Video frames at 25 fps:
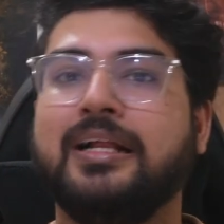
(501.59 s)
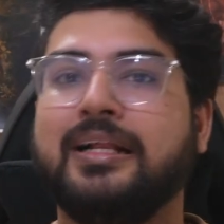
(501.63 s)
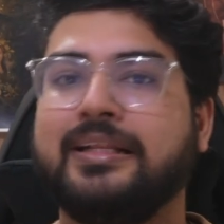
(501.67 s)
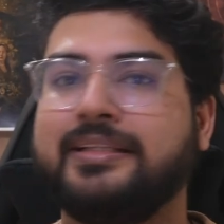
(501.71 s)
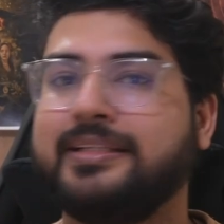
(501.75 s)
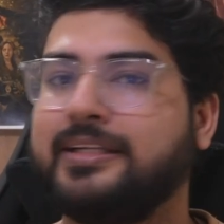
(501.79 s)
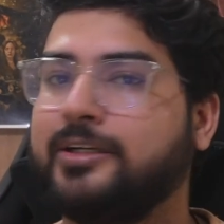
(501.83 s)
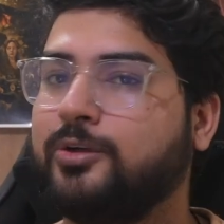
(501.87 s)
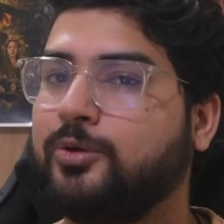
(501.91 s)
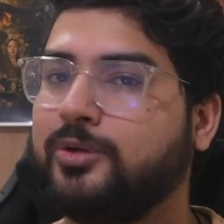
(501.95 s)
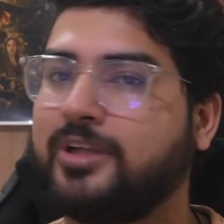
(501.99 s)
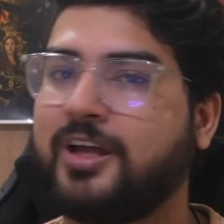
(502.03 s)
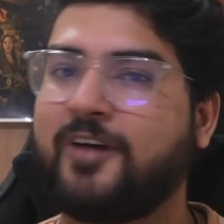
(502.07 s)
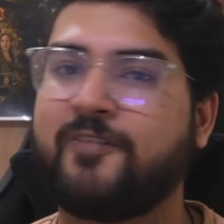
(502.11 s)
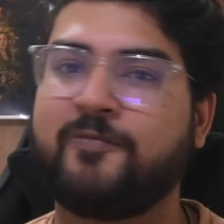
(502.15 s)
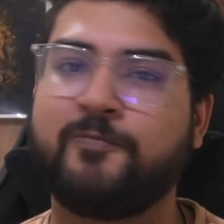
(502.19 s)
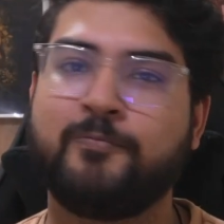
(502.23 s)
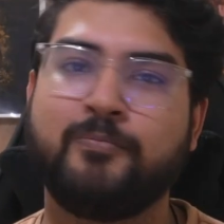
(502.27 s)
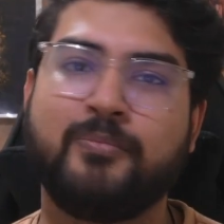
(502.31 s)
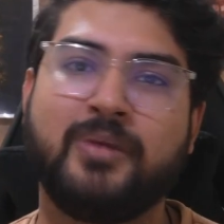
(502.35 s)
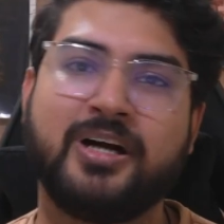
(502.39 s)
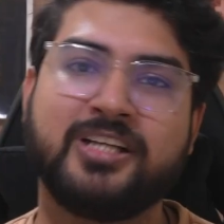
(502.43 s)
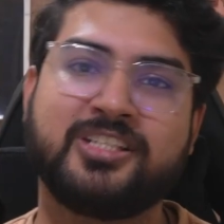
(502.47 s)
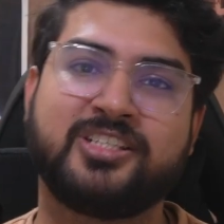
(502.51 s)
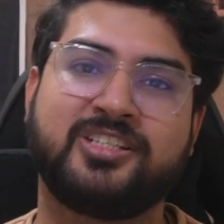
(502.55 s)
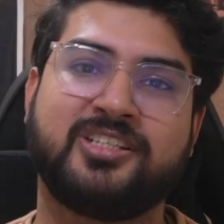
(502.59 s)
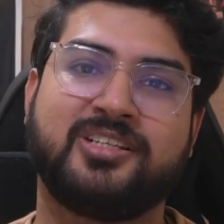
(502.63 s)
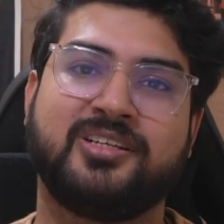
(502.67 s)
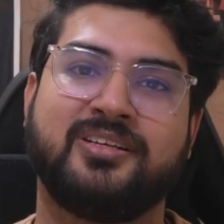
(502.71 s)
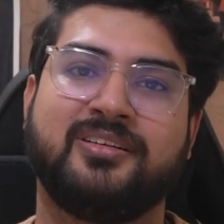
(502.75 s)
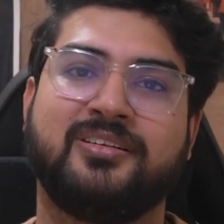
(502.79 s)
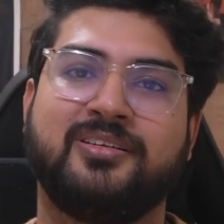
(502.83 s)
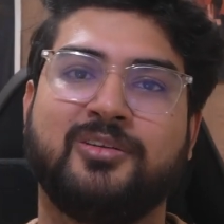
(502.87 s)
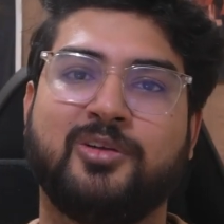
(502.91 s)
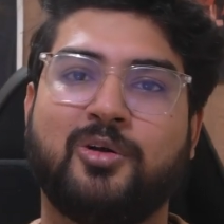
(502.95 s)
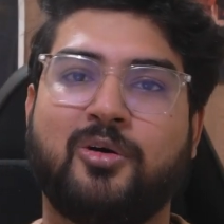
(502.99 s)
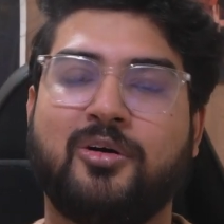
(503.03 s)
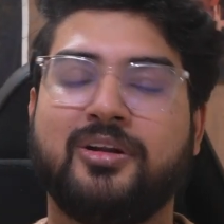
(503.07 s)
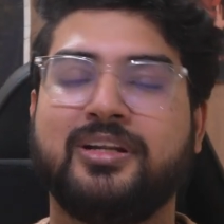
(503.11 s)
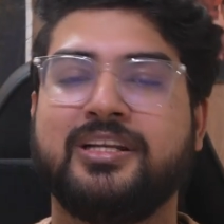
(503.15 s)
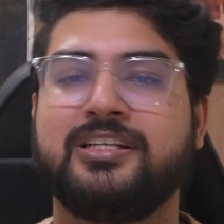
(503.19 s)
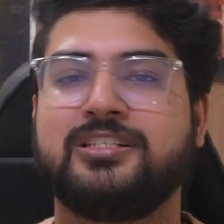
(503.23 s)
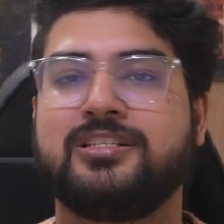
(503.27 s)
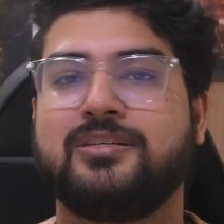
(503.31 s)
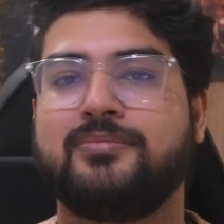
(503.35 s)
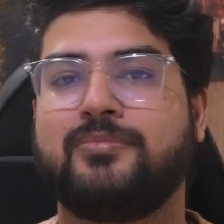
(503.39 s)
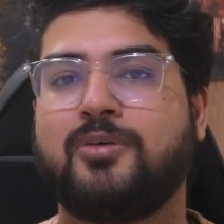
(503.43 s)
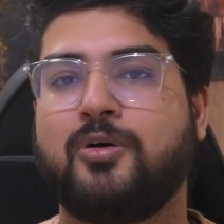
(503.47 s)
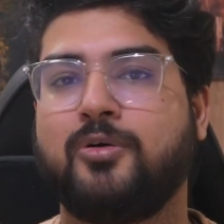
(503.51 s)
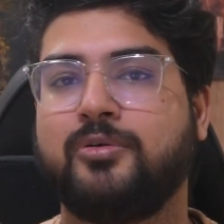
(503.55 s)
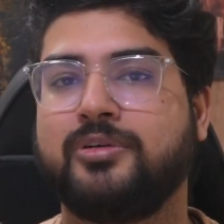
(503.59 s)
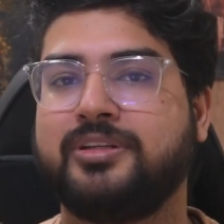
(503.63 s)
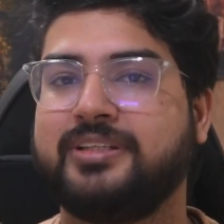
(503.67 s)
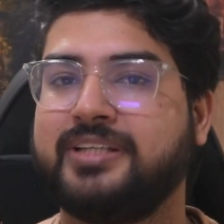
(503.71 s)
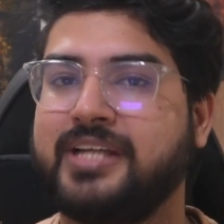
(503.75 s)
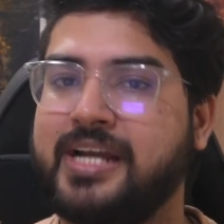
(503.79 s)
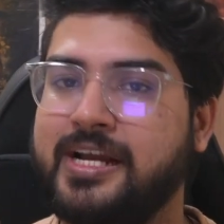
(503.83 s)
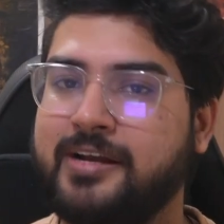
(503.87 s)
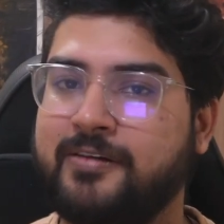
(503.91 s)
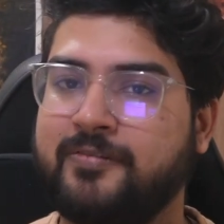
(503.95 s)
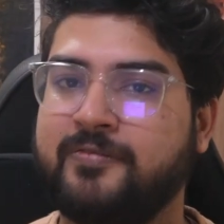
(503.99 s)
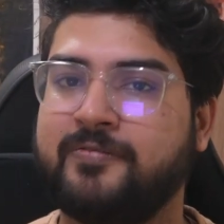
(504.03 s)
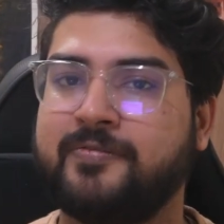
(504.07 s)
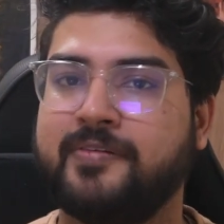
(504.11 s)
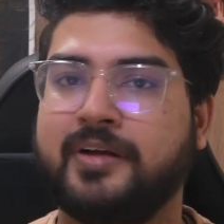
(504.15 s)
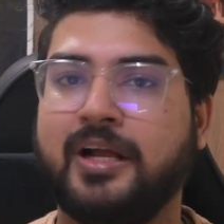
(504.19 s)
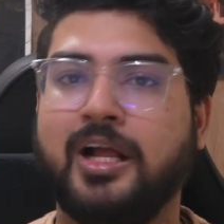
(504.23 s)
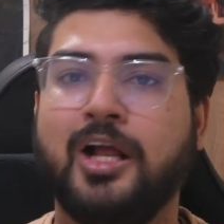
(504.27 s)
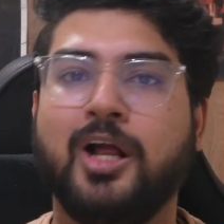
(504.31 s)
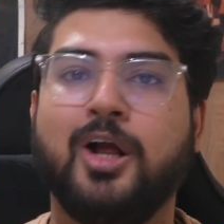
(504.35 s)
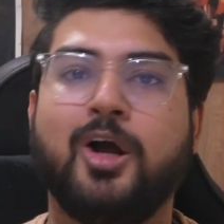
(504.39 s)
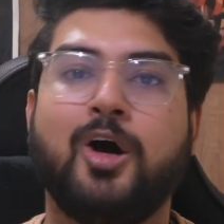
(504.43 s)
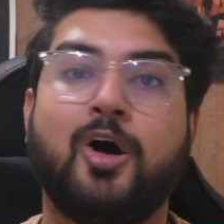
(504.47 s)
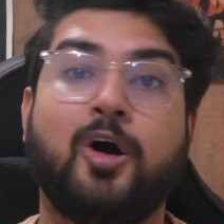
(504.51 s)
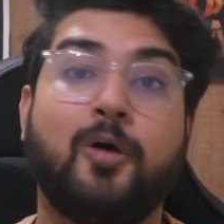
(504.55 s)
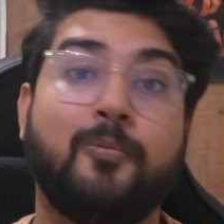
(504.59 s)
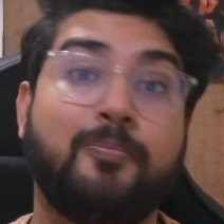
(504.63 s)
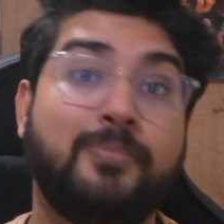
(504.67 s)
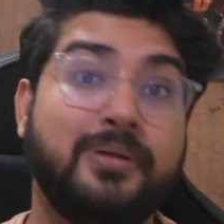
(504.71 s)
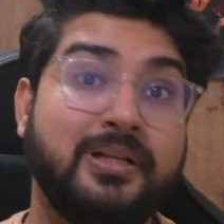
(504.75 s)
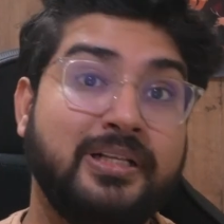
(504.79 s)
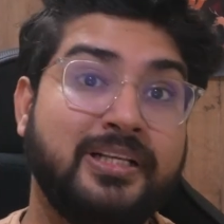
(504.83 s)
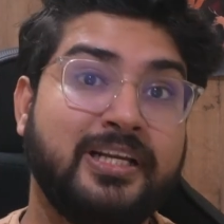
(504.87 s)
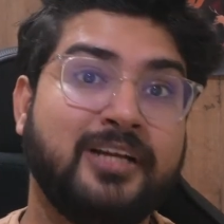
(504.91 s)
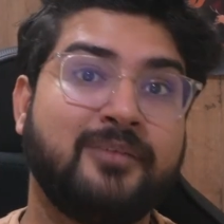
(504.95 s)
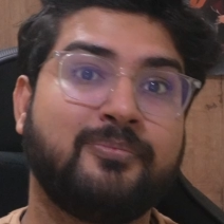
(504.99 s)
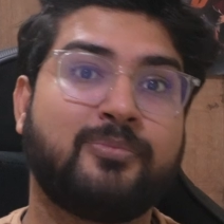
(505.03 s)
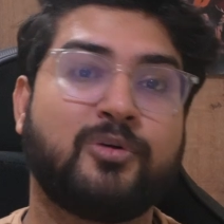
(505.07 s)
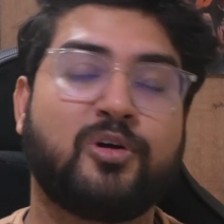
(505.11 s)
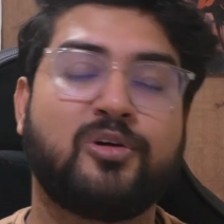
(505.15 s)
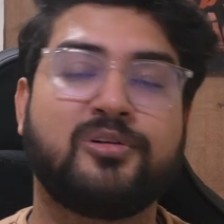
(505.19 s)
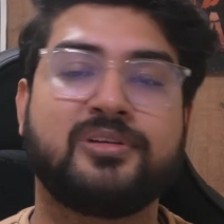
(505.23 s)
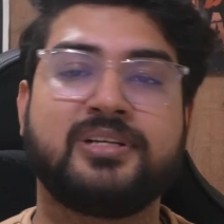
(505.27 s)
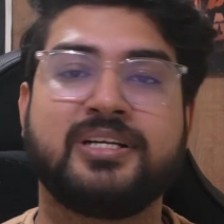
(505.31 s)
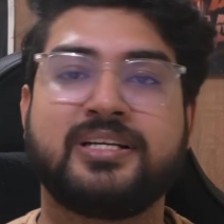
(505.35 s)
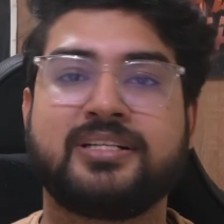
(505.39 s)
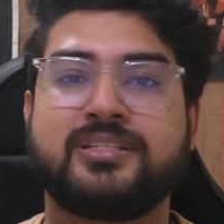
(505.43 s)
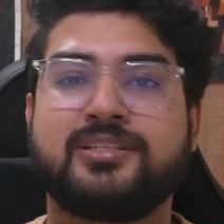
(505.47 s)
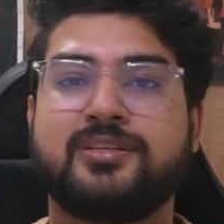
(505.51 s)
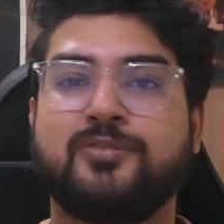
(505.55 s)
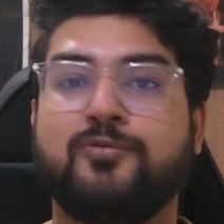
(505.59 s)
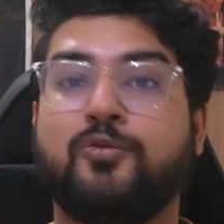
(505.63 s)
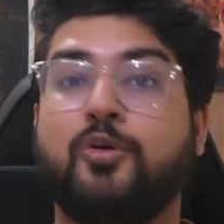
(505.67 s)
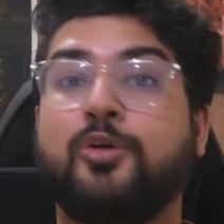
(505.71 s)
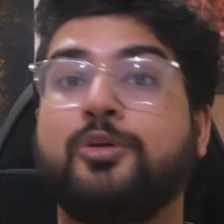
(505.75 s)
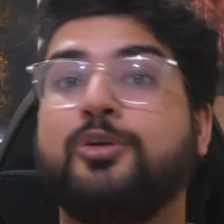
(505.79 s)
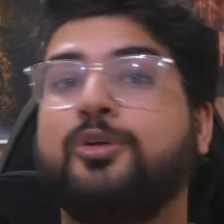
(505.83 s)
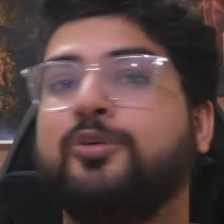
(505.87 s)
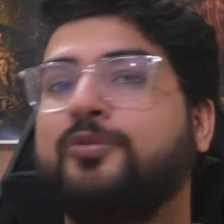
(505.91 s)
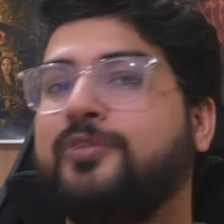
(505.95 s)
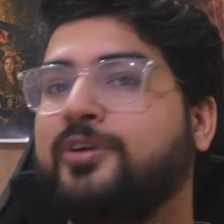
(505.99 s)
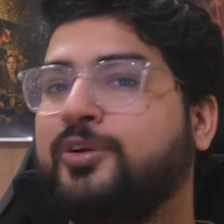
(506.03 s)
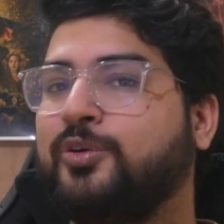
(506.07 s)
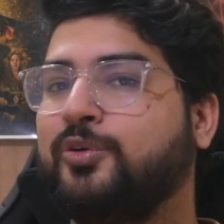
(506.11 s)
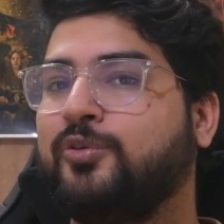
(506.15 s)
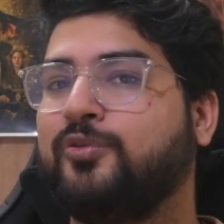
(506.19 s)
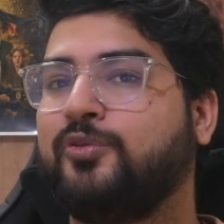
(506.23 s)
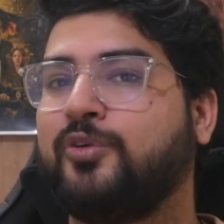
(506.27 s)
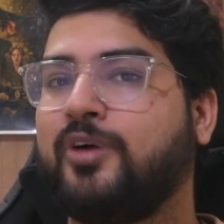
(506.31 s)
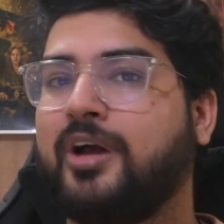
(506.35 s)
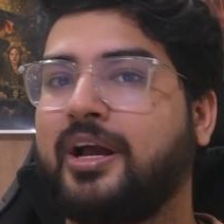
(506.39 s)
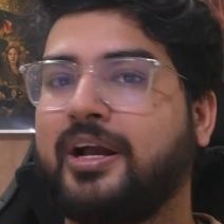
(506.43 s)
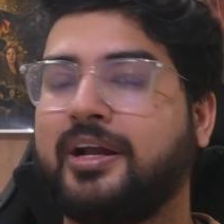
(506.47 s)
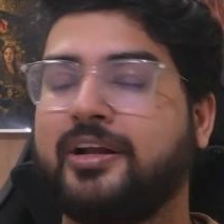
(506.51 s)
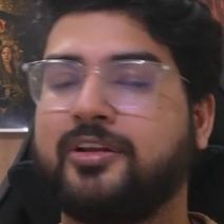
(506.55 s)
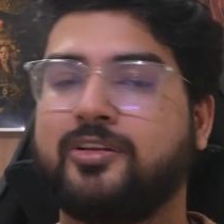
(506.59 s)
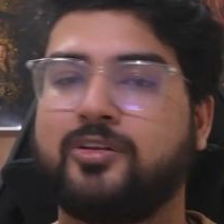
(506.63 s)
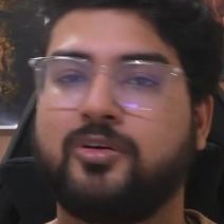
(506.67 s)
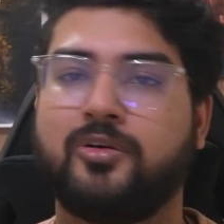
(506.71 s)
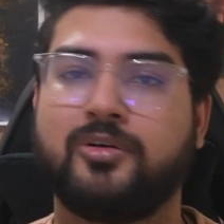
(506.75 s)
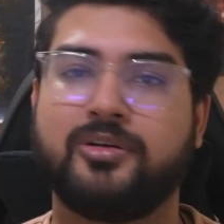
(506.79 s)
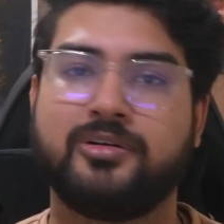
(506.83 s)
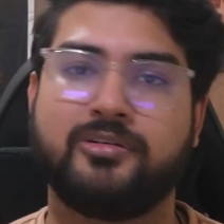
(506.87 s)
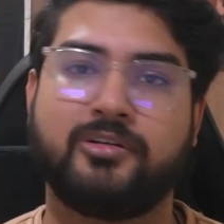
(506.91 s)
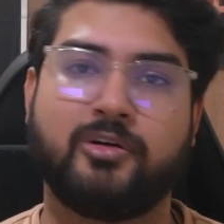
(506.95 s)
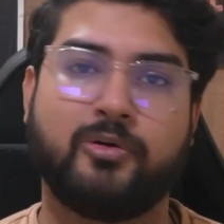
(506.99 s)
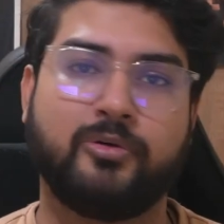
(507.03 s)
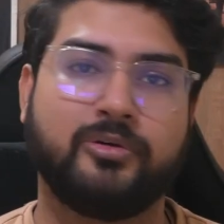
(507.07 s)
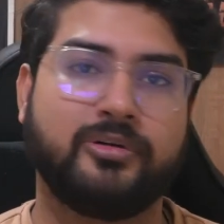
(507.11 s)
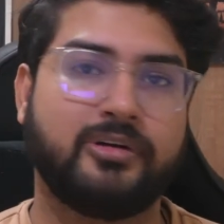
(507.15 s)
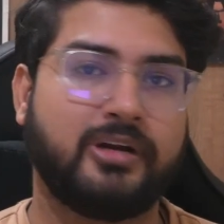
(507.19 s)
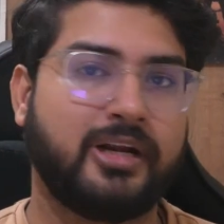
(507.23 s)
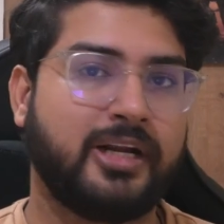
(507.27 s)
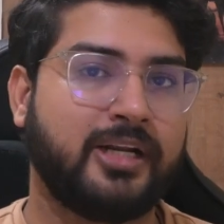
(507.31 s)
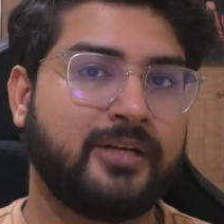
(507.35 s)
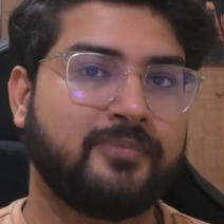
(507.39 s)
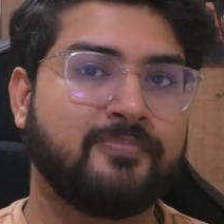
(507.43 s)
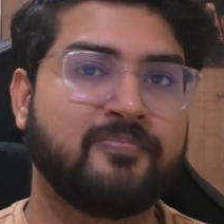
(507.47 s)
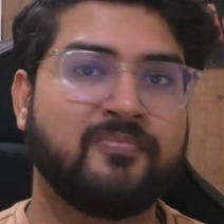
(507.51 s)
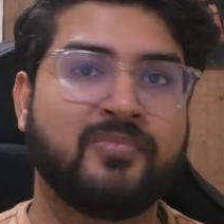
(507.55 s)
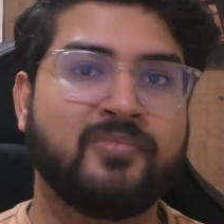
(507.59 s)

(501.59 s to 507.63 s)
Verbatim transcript: They don't have much knowledge about dev or building projects. What do we do for hackathon round, right?